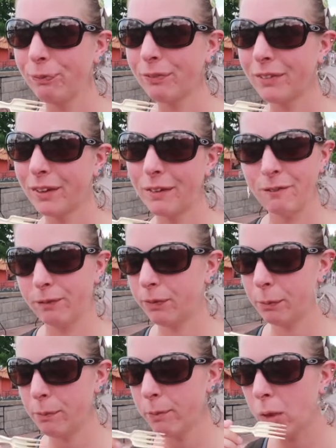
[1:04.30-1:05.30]
Are you getting
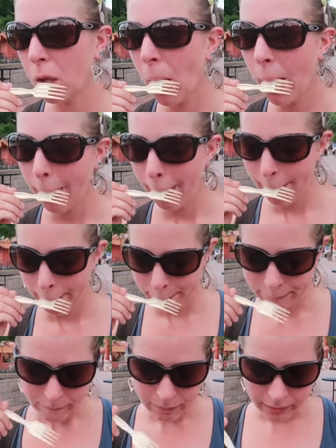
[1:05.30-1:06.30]
other good flavors in
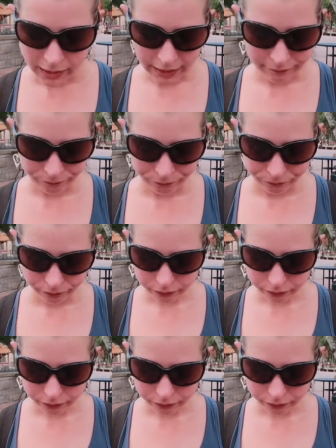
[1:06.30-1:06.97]
there? Anything else?